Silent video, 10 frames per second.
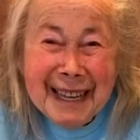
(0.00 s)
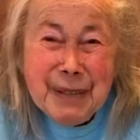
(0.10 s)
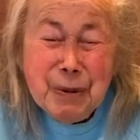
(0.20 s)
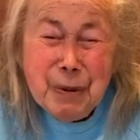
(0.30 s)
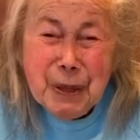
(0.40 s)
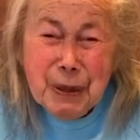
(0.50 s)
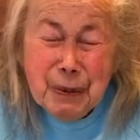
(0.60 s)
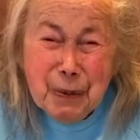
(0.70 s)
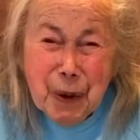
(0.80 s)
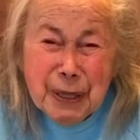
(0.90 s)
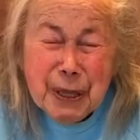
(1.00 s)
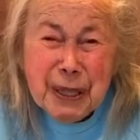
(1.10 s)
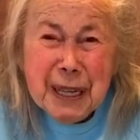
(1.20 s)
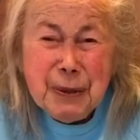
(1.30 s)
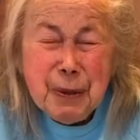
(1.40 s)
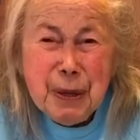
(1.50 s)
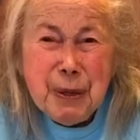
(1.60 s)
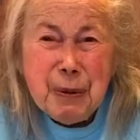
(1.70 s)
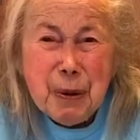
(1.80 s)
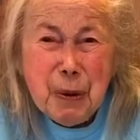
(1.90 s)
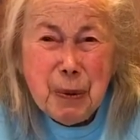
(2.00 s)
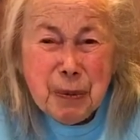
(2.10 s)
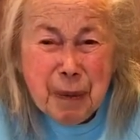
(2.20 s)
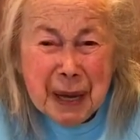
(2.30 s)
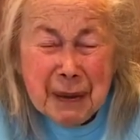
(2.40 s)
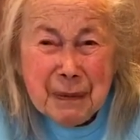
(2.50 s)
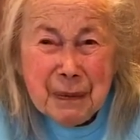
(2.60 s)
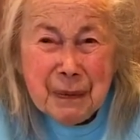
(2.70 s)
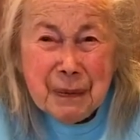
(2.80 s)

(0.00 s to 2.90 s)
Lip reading: And you will watch that tree grow with me.